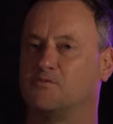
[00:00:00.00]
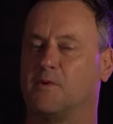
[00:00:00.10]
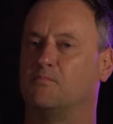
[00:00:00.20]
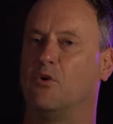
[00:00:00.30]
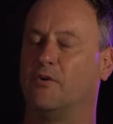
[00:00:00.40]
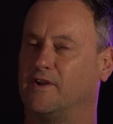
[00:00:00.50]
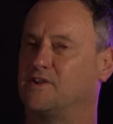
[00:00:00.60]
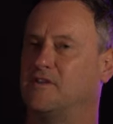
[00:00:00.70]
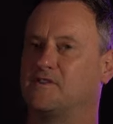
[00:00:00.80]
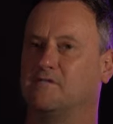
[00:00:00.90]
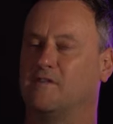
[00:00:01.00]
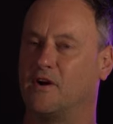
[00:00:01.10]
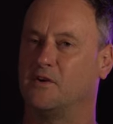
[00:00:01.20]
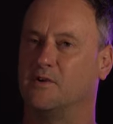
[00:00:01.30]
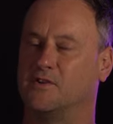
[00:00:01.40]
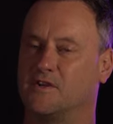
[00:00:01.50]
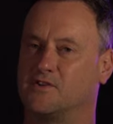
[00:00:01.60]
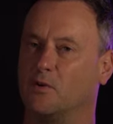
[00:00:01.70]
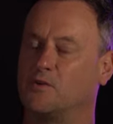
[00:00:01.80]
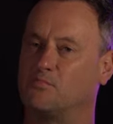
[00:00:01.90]
been born into this environment. His
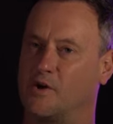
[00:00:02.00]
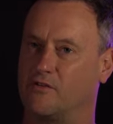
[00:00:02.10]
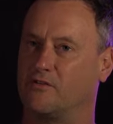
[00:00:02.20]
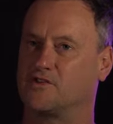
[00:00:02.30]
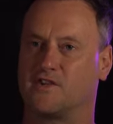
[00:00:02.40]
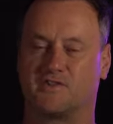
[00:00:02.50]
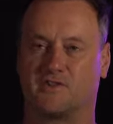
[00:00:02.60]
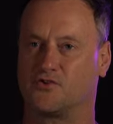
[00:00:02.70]
older brother and sister